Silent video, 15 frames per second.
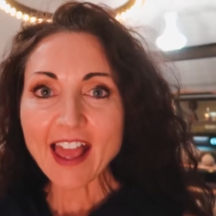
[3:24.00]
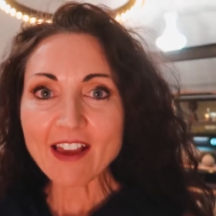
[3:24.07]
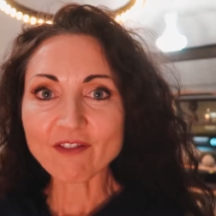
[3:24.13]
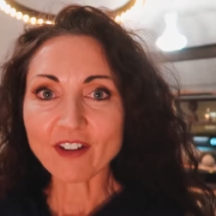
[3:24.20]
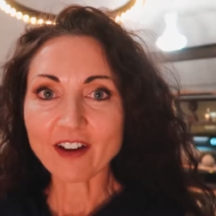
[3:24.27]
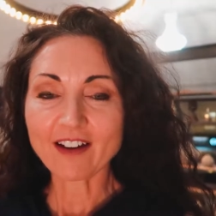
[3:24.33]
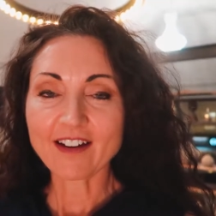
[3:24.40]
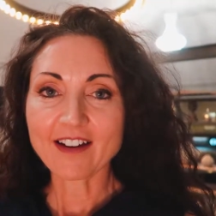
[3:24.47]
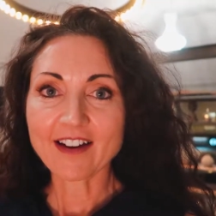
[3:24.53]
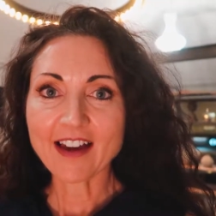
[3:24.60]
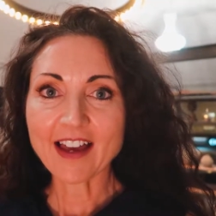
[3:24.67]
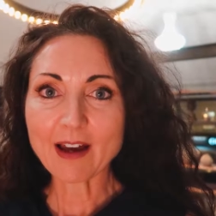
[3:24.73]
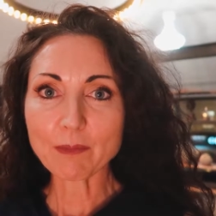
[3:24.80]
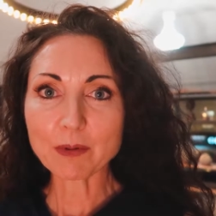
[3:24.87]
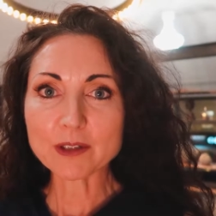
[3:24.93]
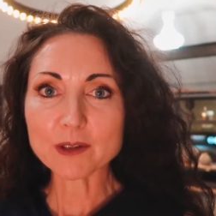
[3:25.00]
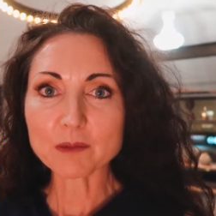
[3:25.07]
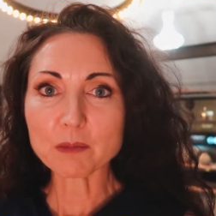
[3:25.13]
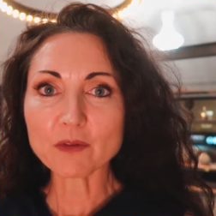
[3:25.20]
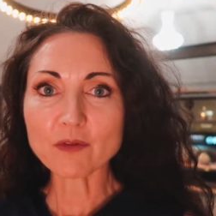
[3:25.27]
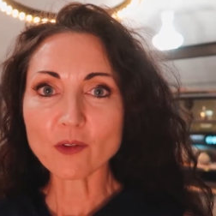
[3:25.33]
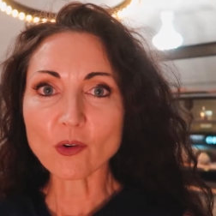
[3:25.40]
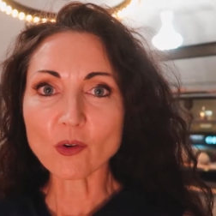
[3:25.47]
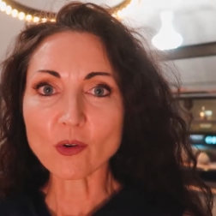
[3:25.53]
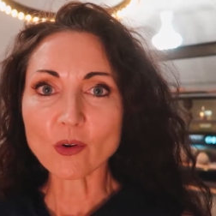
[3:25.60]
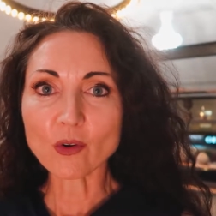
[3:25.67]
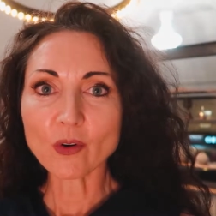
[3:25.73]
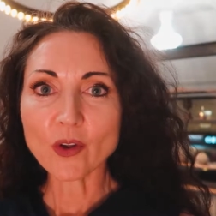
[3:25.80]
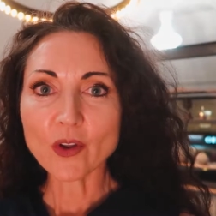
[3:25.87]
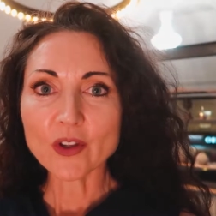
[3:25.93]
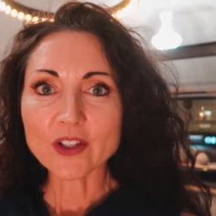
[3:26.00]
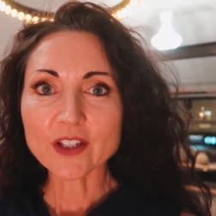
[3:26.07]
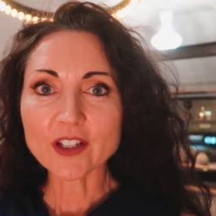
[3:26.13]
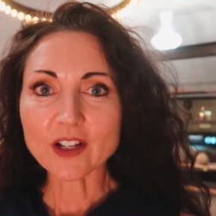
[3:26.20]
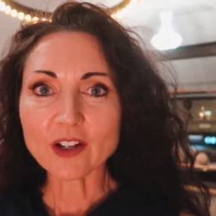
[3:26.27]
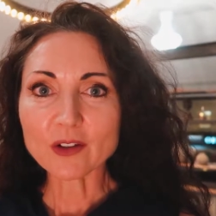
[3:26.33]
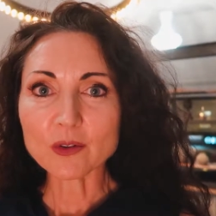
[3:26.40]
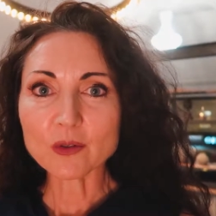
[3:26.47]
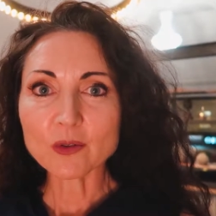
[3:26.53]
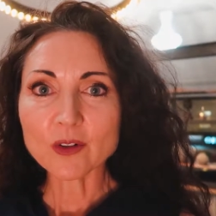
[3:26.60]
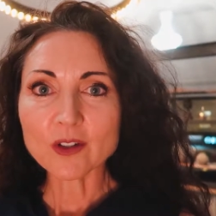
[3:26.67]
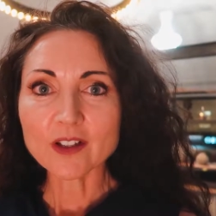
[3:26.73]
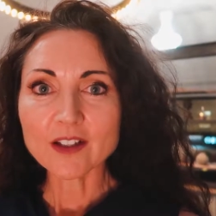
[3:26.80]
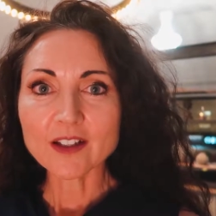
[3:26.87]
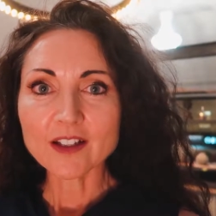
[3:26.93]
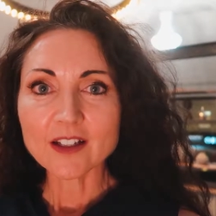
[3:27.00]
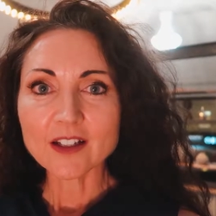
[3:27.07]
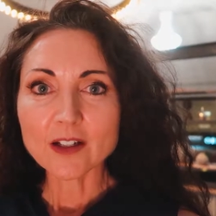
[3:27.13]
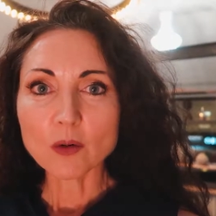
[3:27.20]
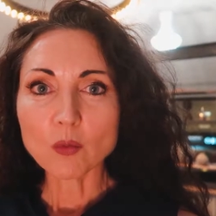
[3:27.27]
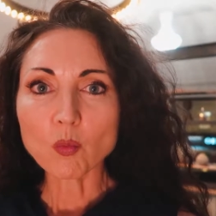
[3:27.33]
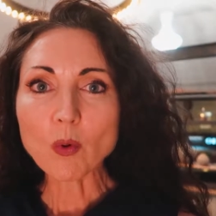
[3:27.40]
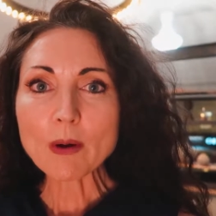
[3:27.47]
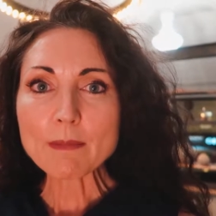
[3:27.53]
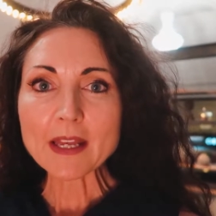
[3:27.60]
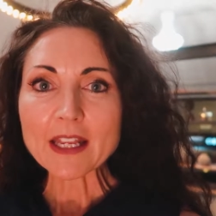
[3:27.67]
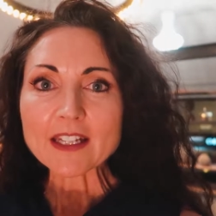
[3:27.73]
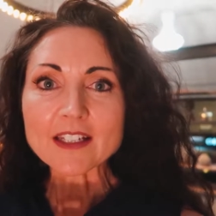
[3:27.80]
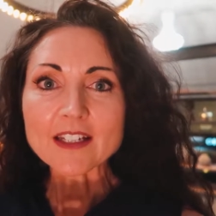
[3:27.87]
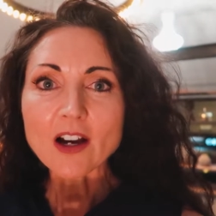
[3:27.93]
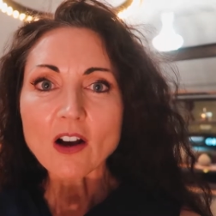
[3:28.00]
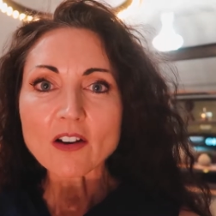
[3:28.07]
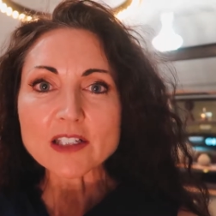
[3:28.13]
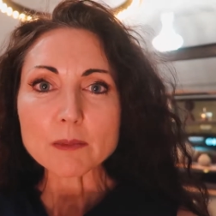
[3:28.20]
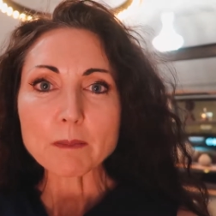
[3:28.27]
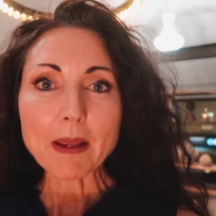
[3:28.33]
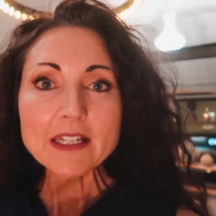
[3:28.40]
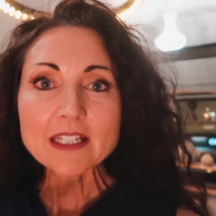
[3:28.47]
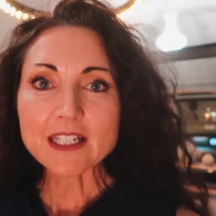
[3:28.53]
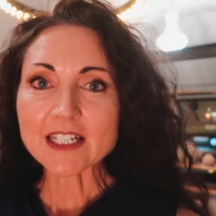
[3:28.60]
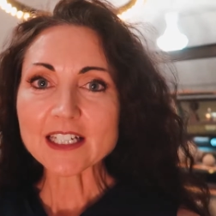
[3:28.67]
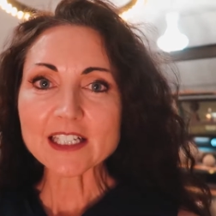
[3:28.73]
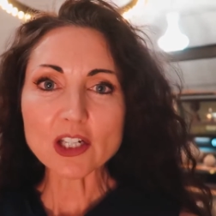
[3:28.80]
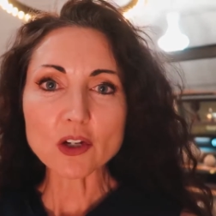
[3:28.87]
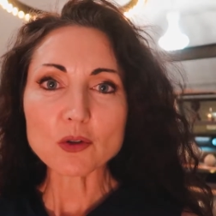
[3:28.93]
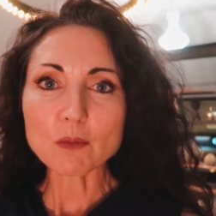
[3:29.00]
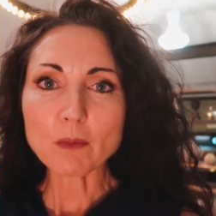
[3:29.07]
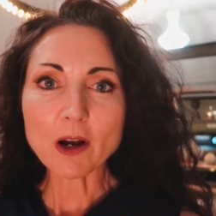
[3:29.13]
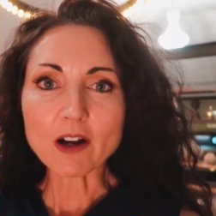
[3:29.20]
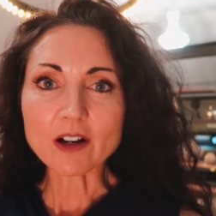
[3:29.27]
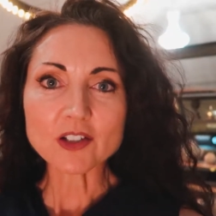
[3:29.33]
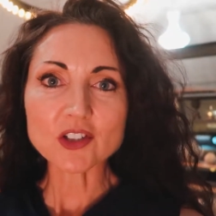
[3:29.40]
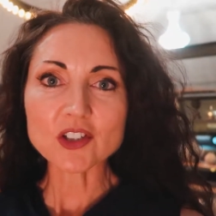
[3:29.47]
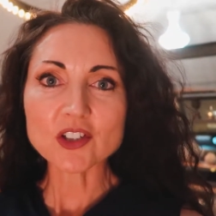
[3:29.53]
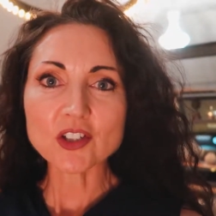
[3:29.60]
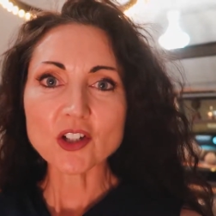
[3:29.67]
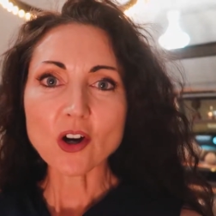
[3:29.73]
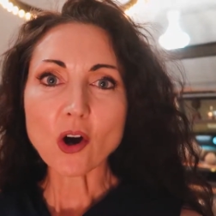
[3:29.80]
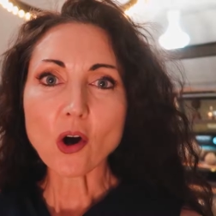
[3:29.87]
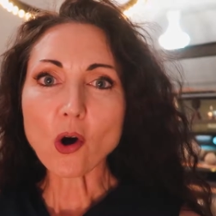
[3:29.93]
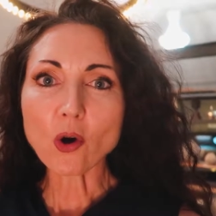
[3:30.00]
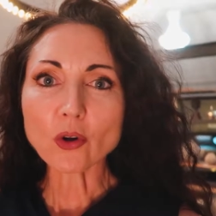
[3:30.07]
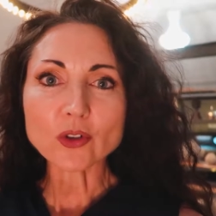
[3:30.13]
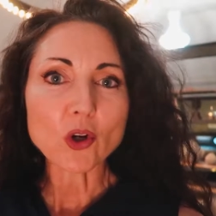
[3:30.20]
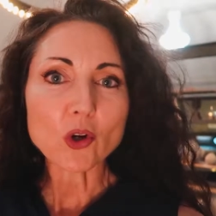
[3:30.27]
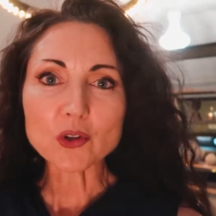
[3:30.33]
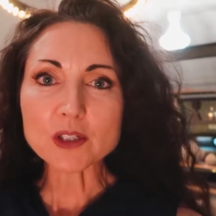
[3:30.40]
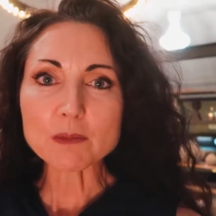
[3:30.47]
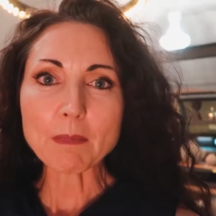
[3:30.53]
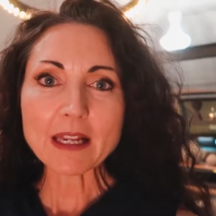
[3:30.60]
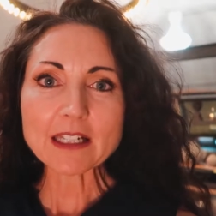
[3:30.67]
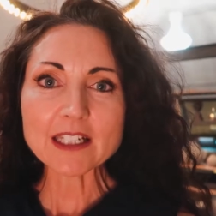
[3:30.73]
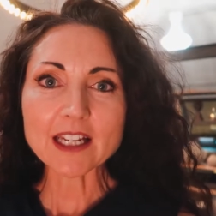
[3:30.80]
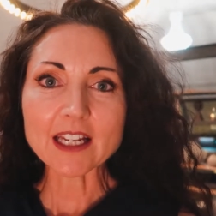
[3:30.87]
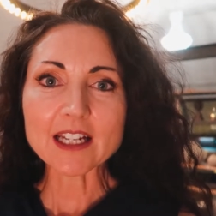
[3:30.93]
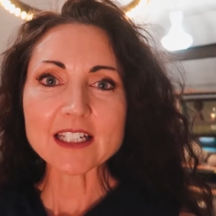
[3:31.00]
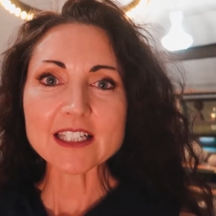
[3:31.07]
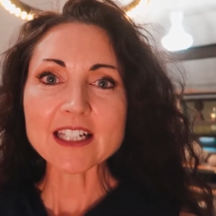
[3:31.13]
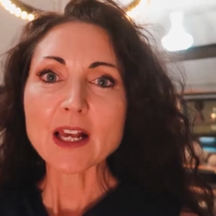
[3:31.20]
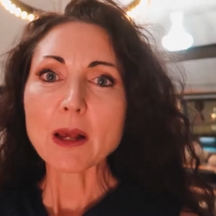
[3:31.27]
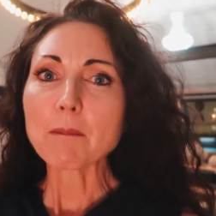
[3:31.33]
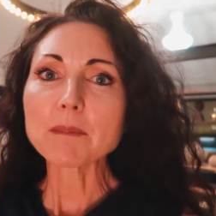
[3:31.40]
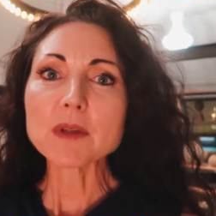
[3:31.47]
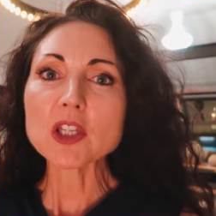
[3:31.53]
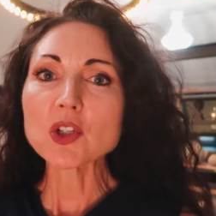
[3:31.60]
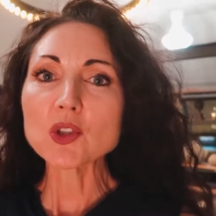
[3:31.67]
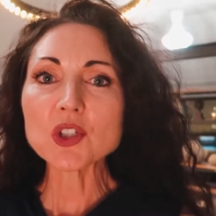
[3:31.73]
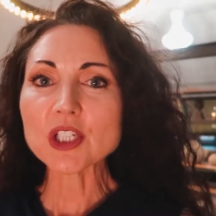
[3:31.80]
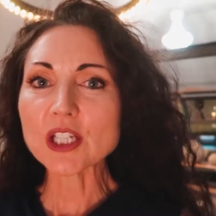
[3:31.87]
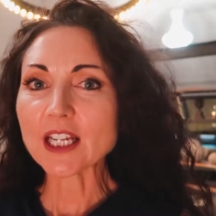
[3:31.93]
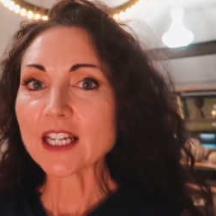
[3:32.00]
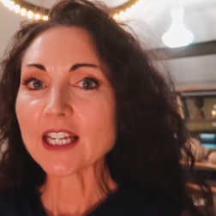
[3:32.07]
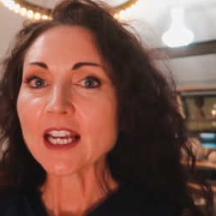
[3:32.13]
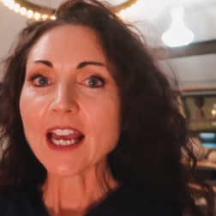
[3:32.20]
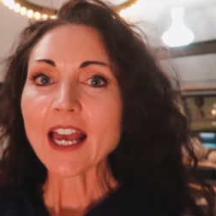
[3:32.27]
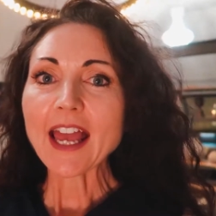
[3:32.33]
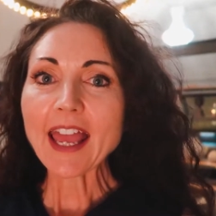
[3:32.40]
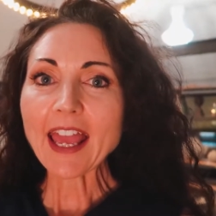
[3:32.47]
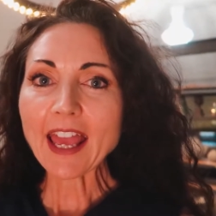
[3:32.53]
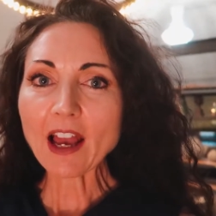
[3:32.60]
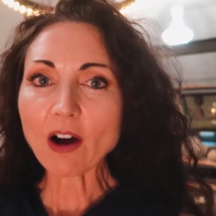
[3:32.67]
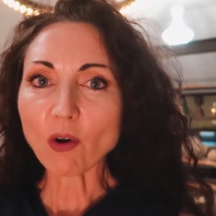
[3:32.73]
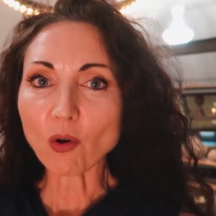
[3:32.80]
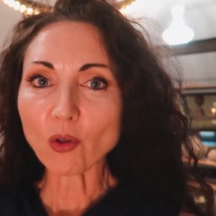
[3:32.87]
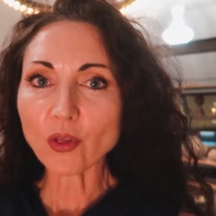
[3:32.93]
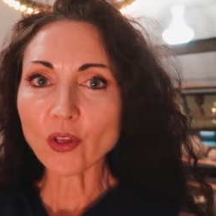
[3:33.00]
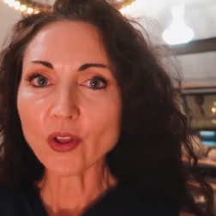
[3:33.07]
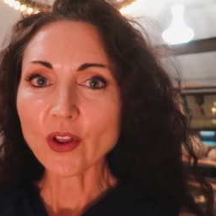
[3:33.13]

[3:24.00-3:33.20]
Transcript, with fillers: ever happened before. You know, women are spending so much on cosmetics, beauty, health.